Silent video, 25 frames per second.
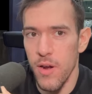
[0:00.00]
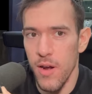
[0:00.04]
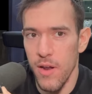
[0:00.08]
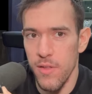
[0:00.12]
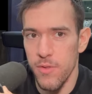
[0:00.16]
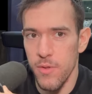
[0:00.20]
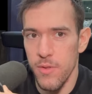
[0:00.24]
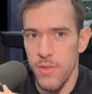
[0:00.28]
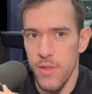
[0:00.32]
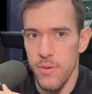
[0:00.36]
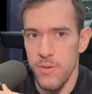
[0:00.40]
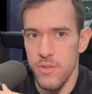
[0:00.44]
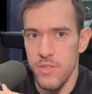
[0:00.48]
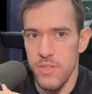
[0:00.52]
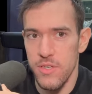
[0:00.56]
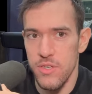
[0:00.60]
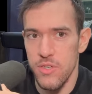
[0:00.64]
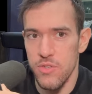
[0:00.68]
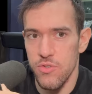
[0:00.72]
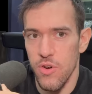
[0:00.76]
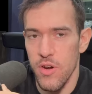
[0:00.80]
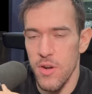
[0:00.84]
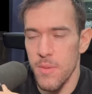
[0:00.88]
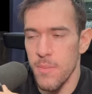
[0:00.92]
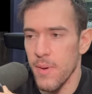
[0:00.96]
and I thought that was
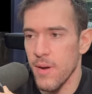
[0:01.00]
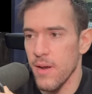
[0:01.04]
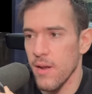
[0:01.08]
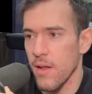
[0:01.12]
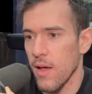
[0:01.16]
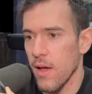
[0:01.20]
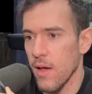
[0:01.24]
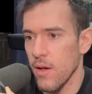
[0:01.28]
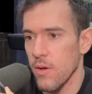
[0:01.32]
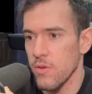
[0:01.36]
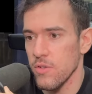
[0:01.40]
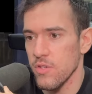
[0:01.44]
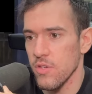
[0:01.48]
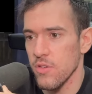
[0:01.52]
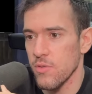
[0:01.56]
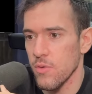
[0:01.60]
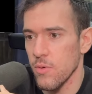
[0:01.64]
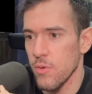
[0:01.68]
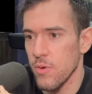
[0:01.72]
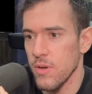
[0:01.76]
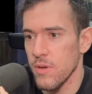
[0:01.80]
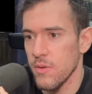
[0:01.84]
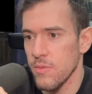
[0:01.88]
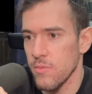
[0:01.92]
extreme, but I also thought